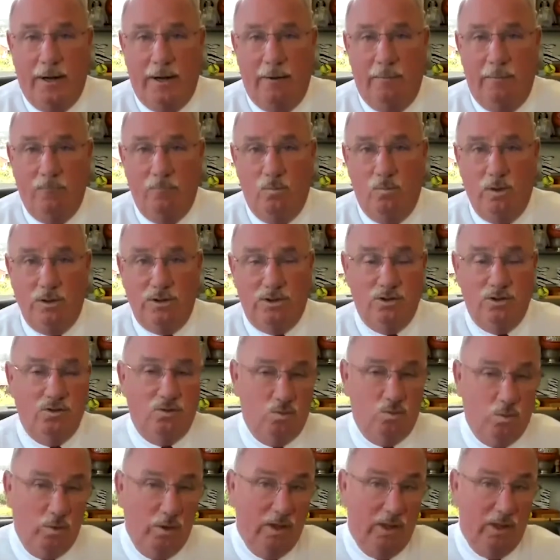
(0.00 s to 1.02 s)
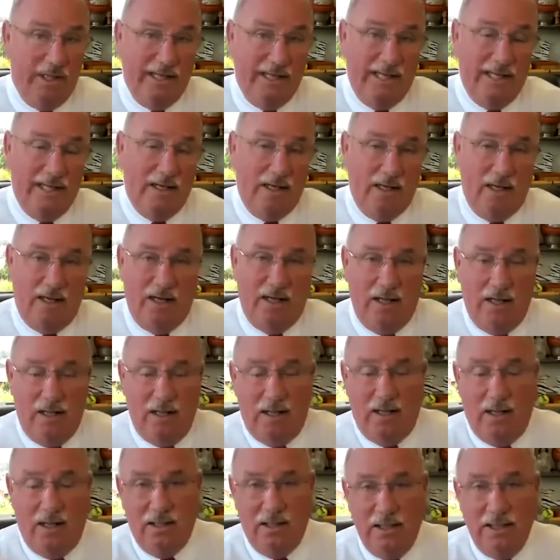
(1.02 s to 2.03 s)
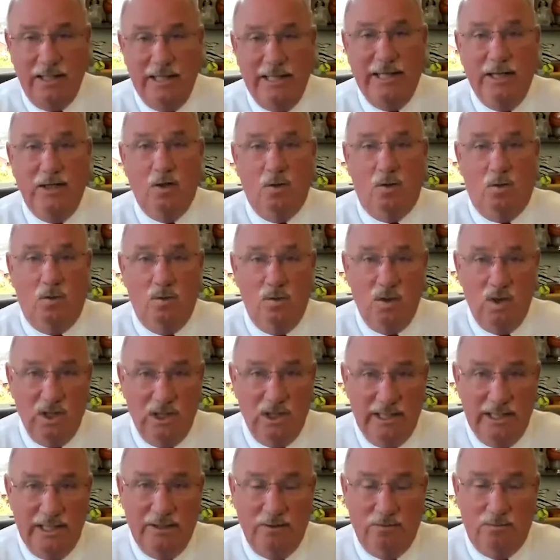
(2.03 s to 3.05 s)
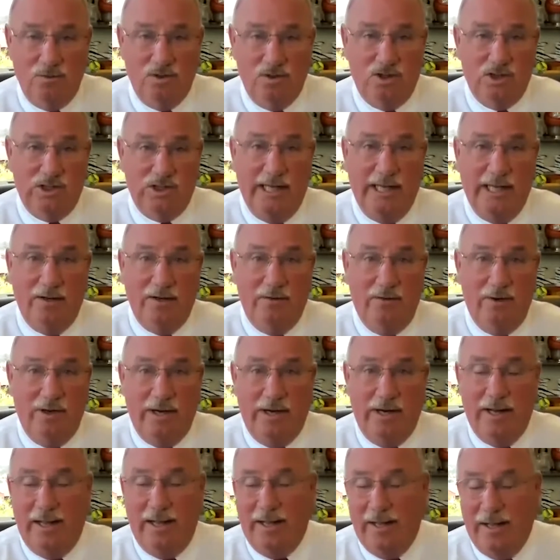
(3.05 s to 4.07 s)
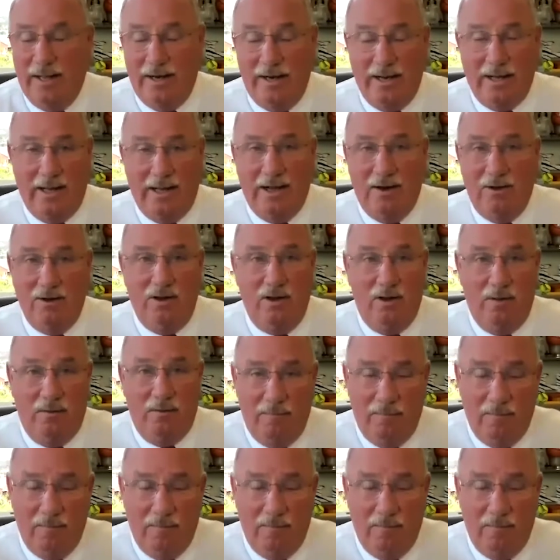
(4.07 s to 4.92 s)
which is really a legal standard. And how do you